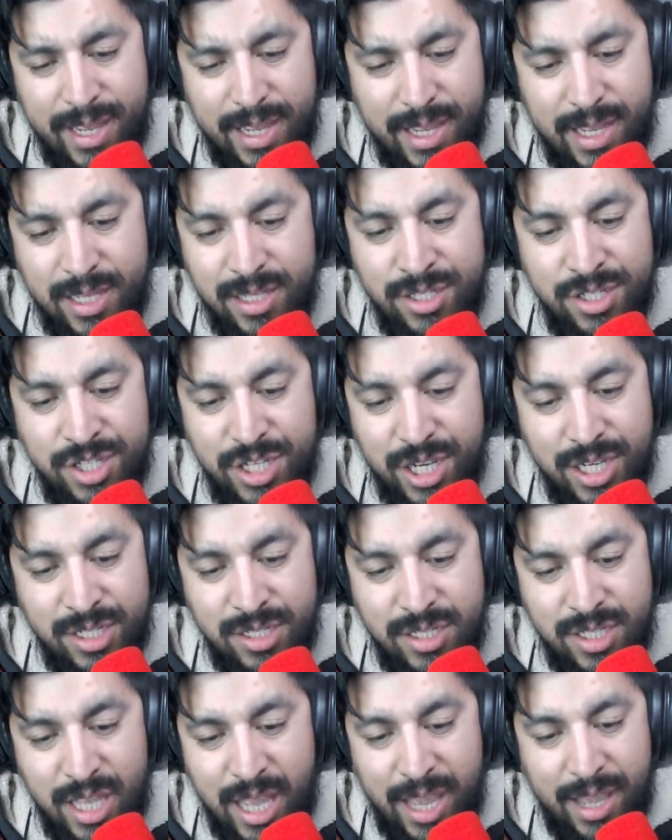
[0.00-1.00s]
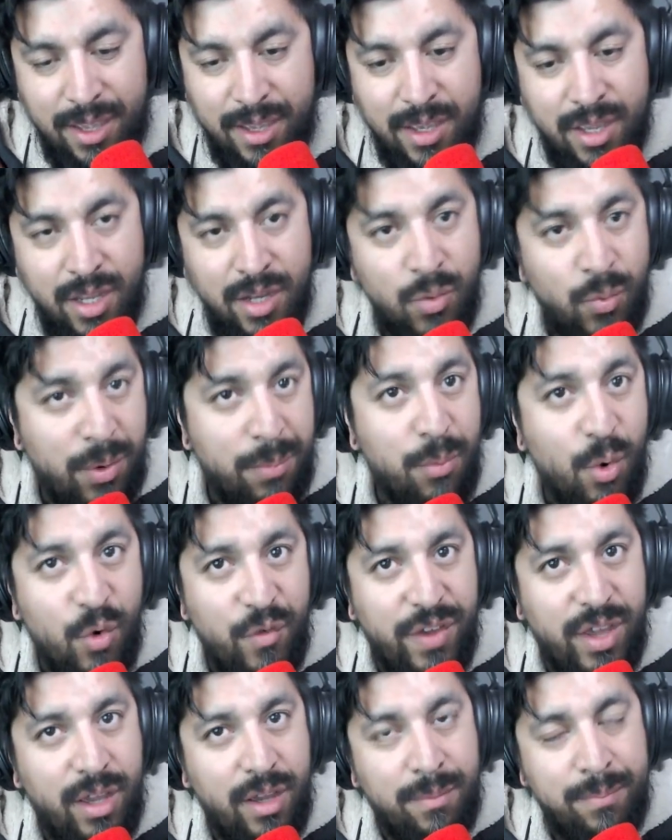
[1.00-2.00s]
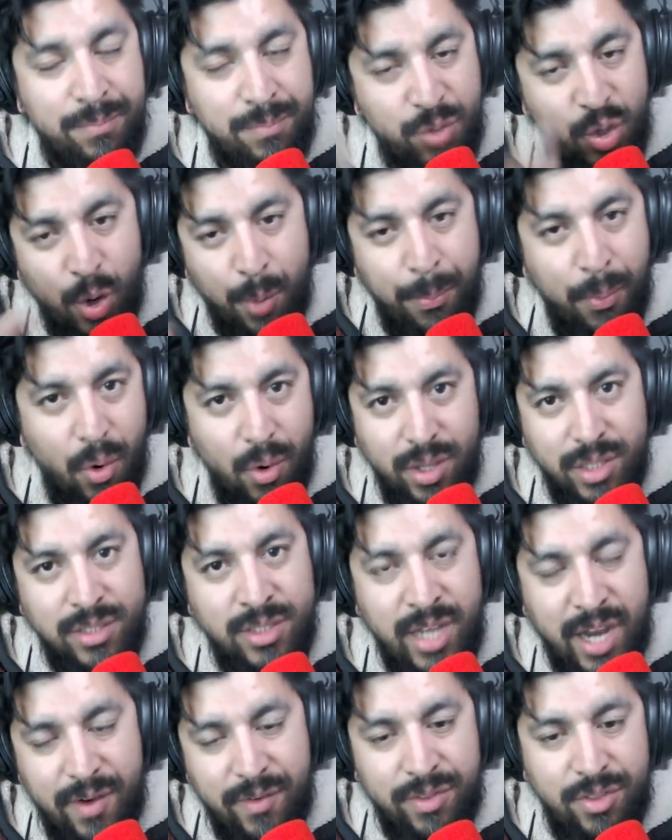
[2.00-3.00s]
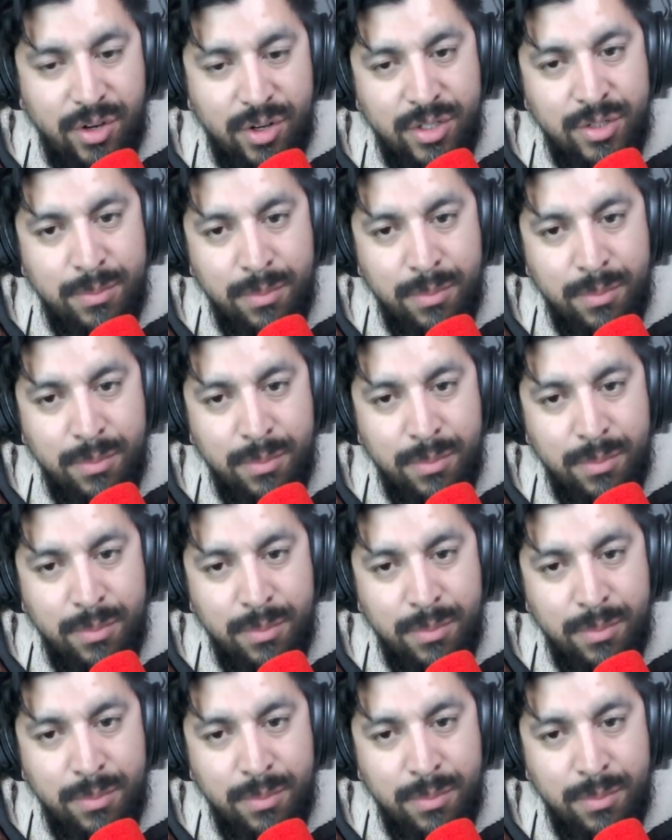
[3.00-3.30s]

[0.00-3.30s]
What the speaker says: is just like removing your opponent's character,